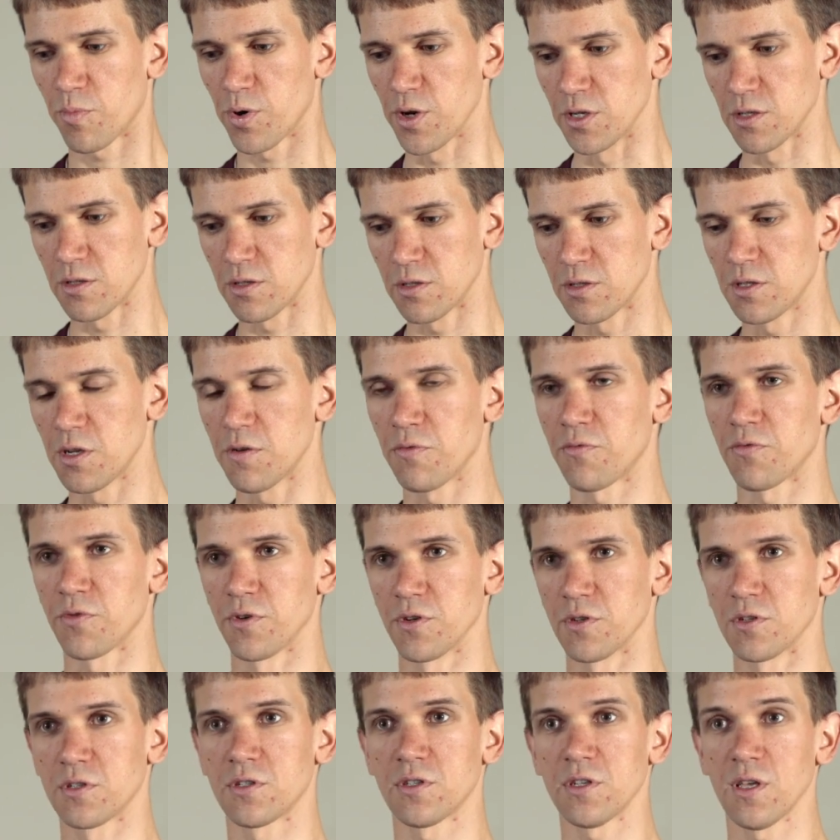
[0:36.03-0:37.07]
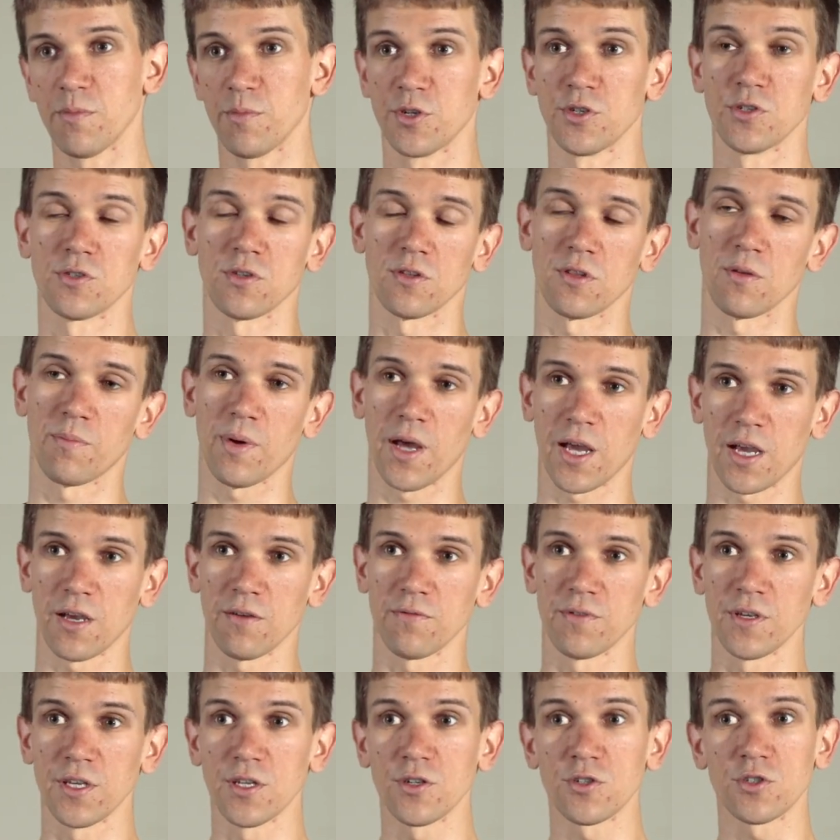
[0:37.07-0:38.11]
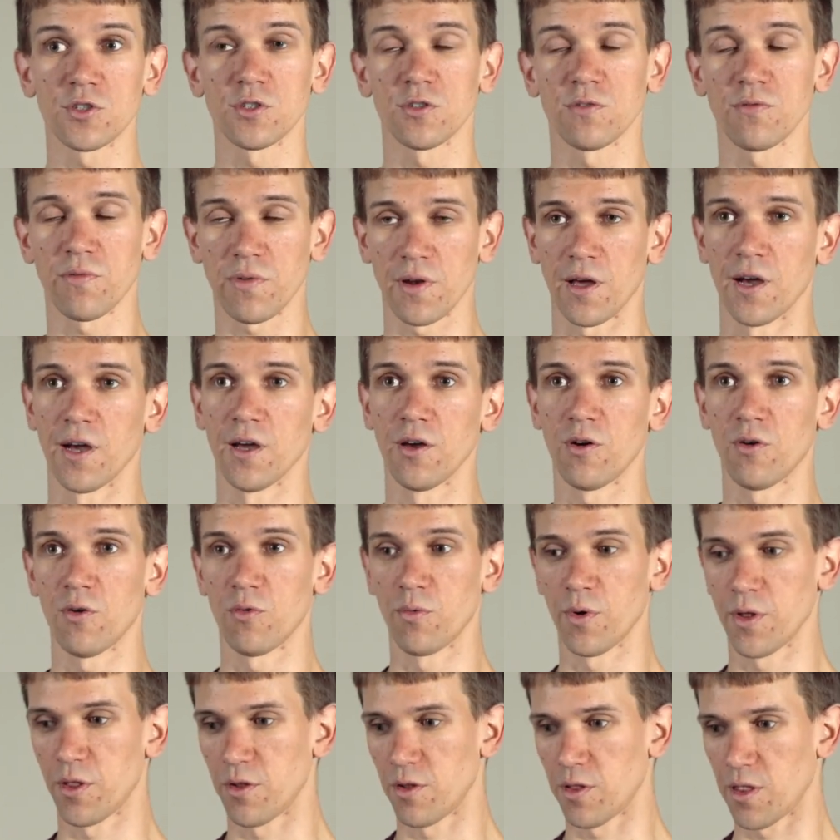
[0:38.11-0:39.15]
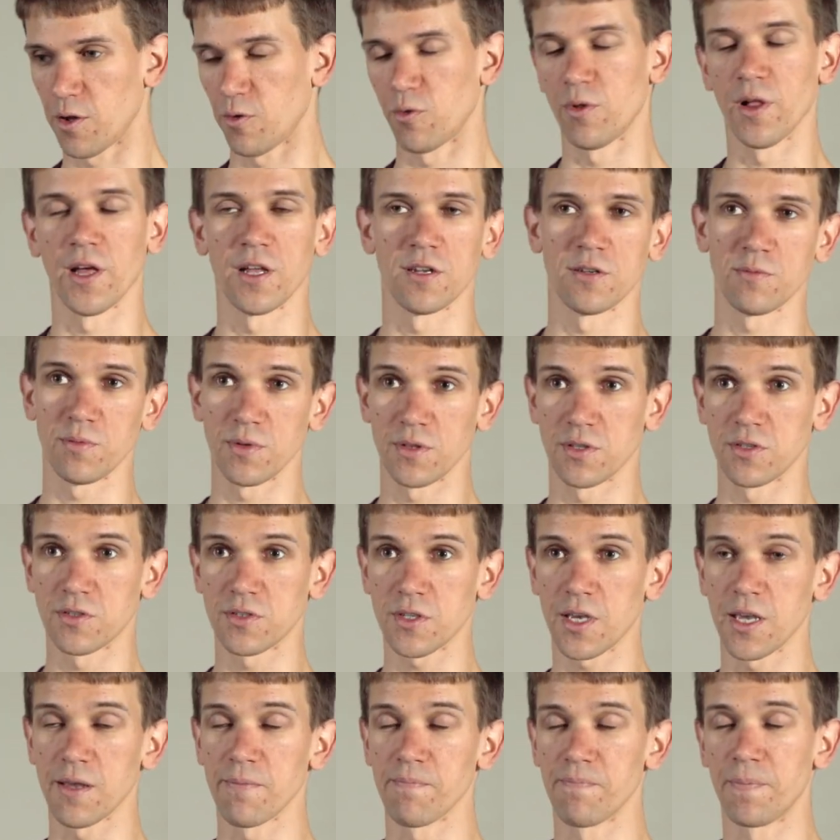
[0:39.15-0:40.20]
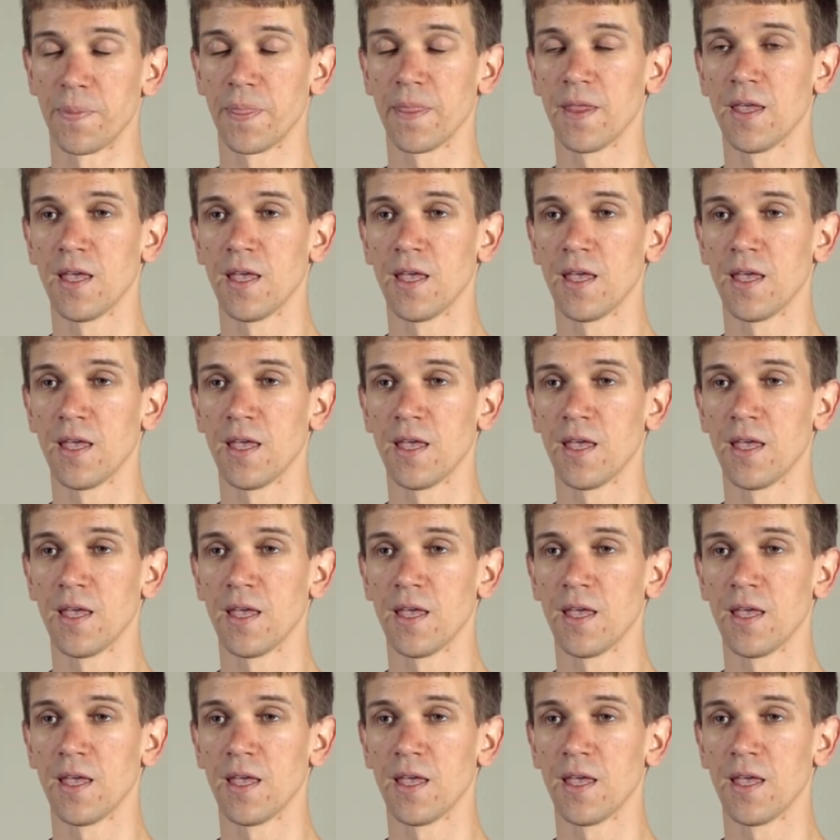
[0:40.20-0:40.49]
print different images on the back of each flyer or whether they all had to be the same.